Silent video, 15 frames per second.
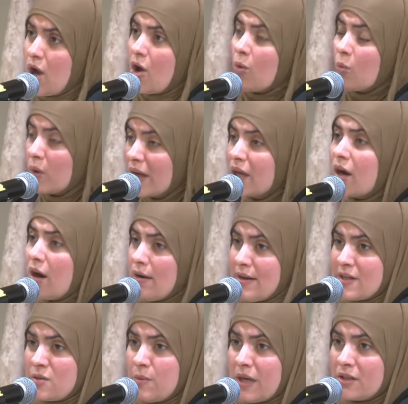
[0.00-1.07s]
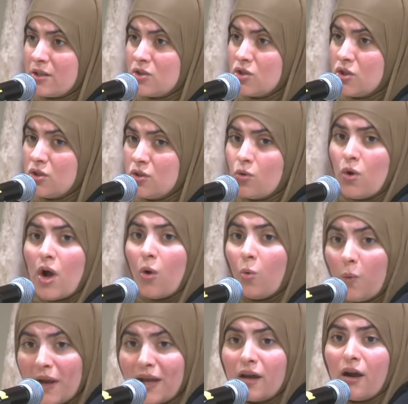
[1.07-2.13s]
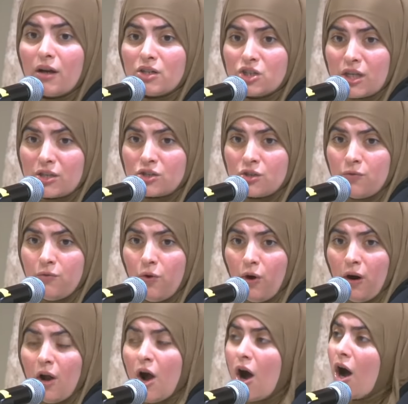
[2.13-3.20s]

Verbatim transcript: we are expected to do, we are judged for,